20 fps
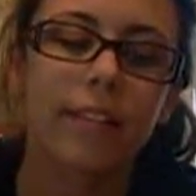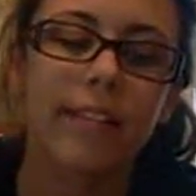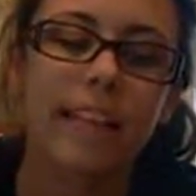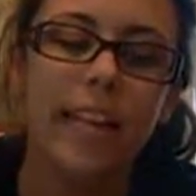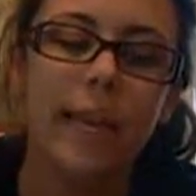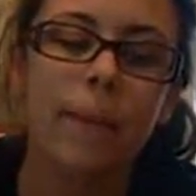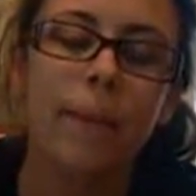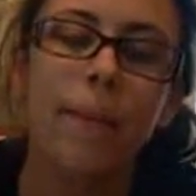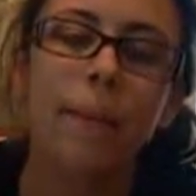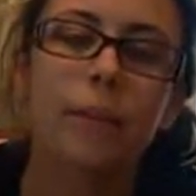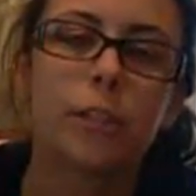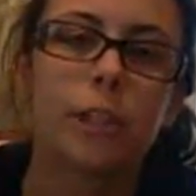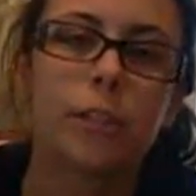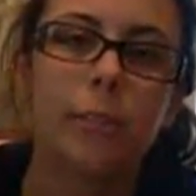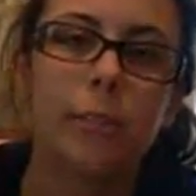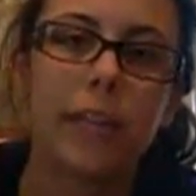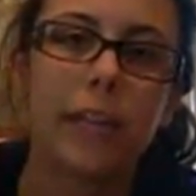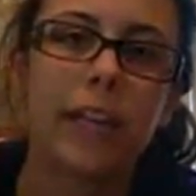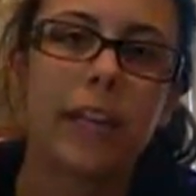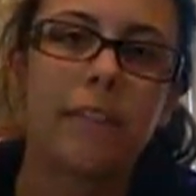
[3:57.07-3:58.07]
lead people to
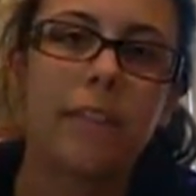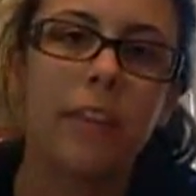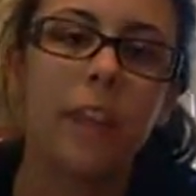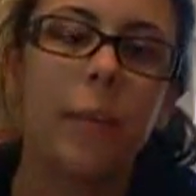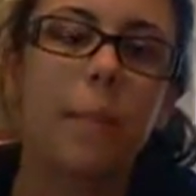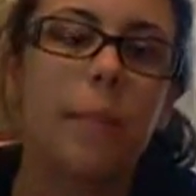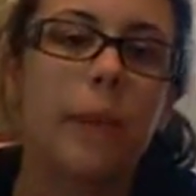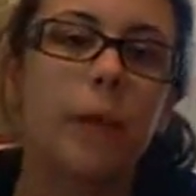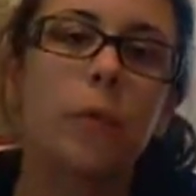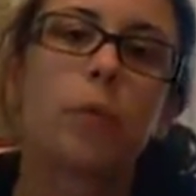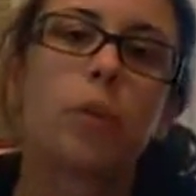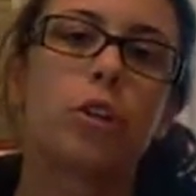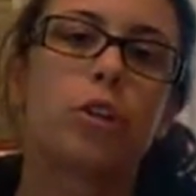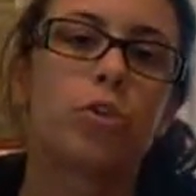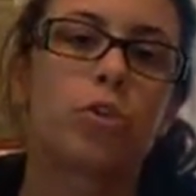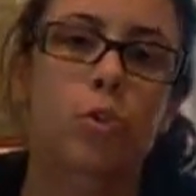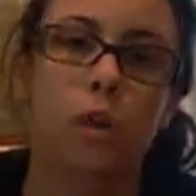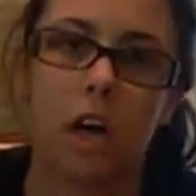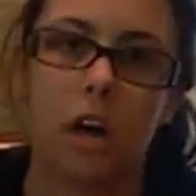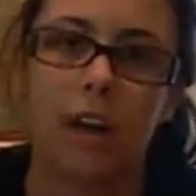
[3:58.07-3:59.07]
believe that the men were
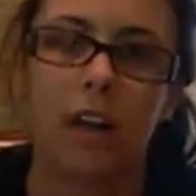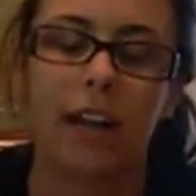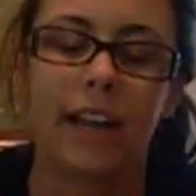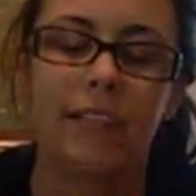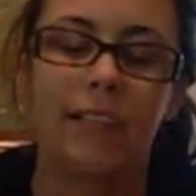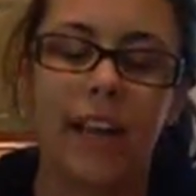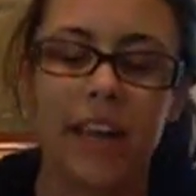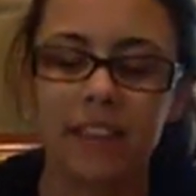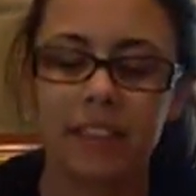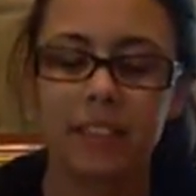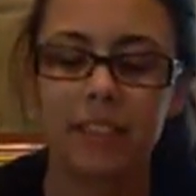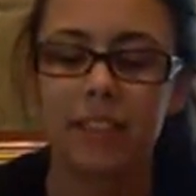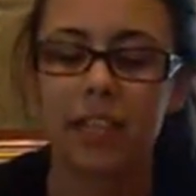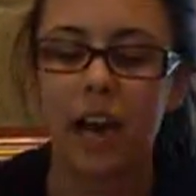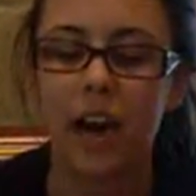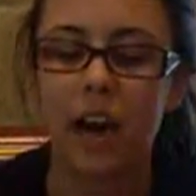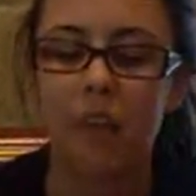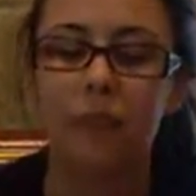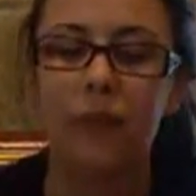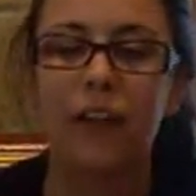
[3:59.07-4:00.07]
drunk, and that is
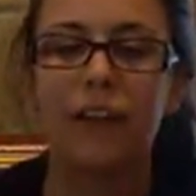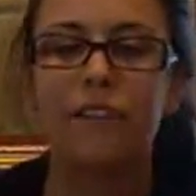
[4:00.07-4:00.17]
not